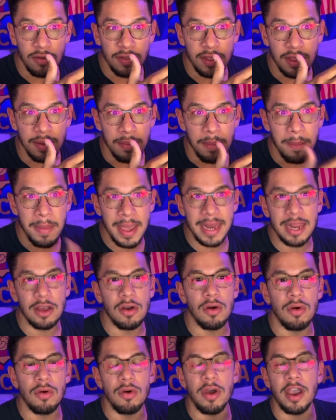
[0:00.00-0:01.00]

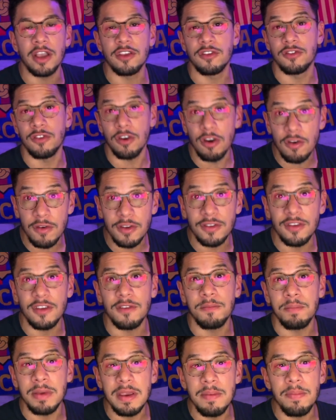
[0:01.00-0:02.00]
medical services
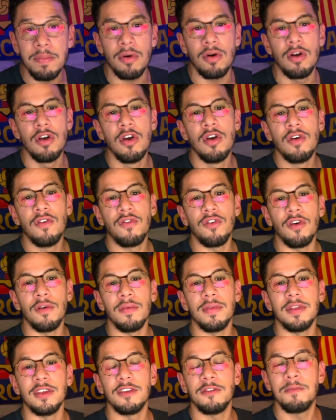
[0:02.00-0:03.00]
people
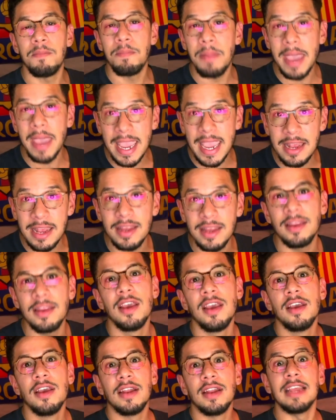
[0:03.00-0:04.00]
from the Spain,
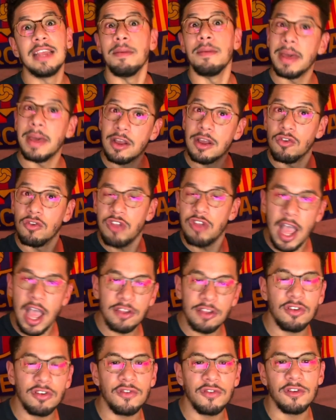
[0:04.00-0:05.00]
like the medical
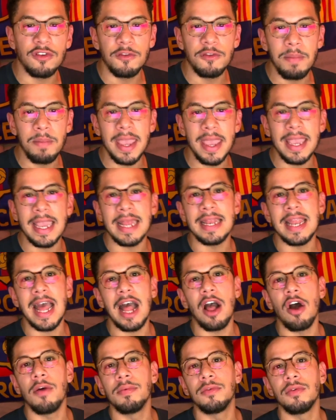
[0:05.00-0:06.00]
doctors from Spain, and
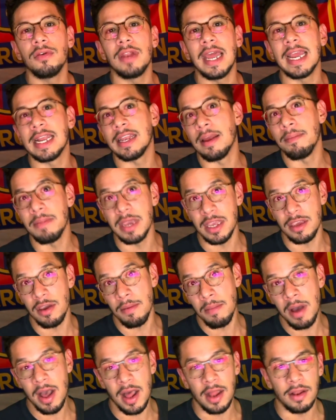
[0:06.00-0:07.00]
not up to like Lamine
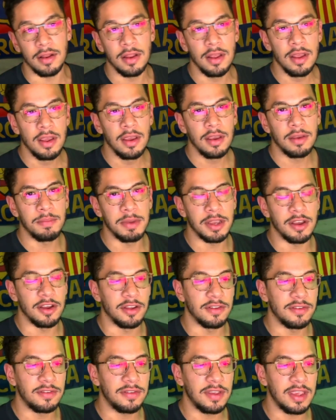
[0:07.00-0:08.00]
Yamal,
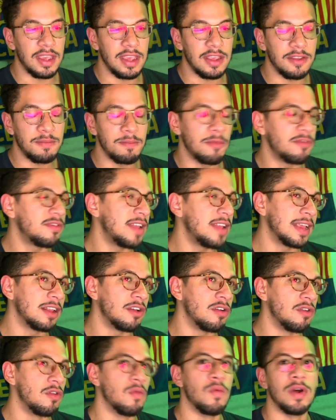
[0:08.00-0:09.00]
because he's most likely
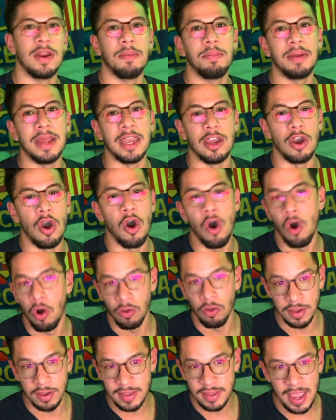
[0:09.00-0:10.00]
going to want to play all
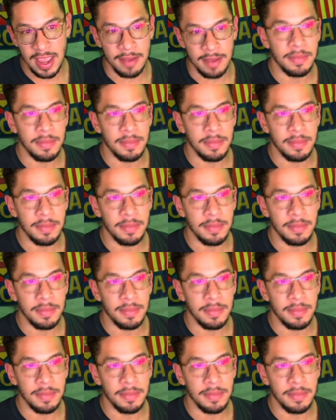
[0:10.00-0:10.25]
the time.